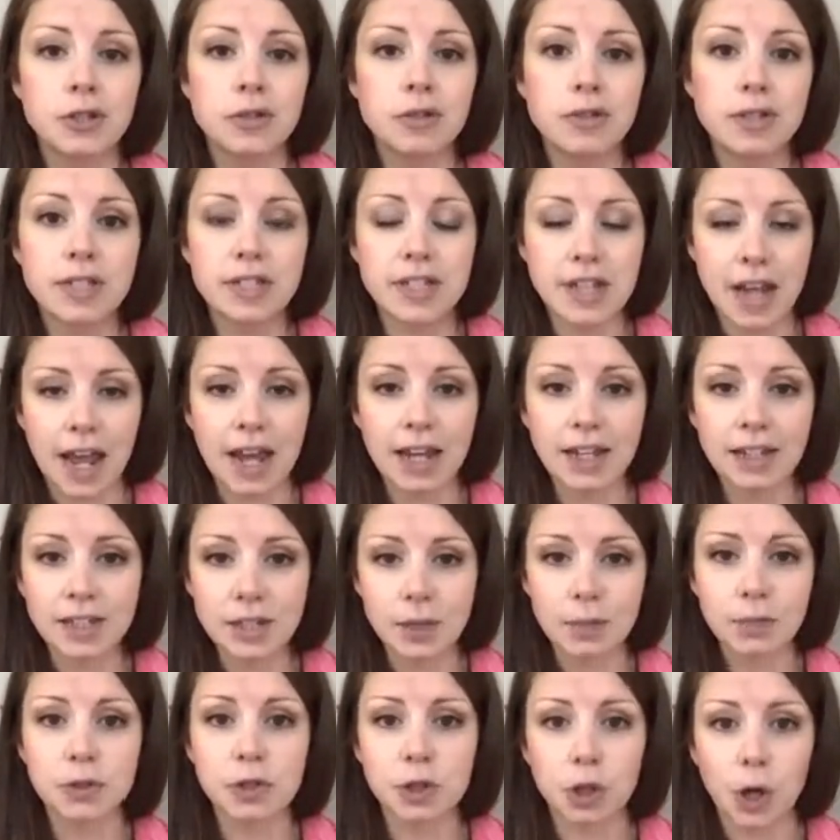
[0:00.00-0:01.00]
stay
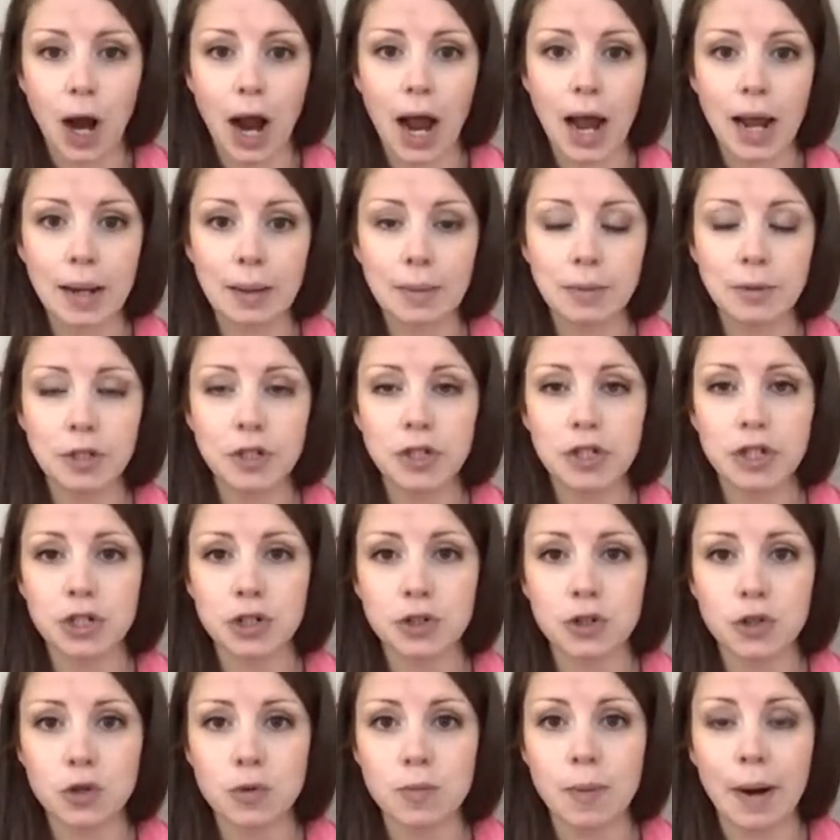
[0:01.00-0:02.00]
subscribed
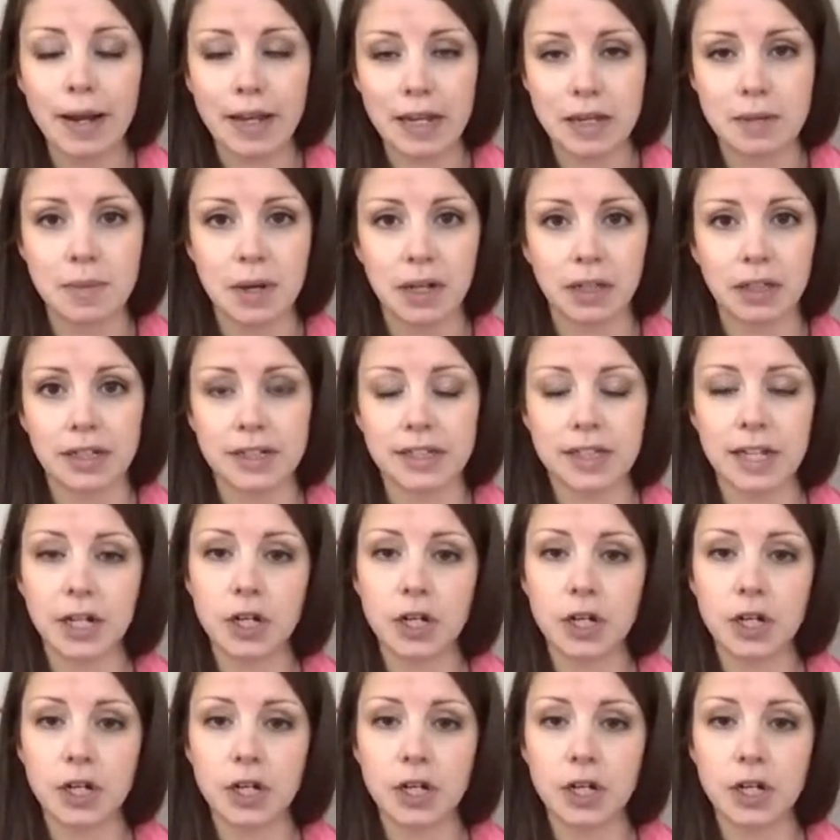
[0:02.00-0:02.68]
to my email list.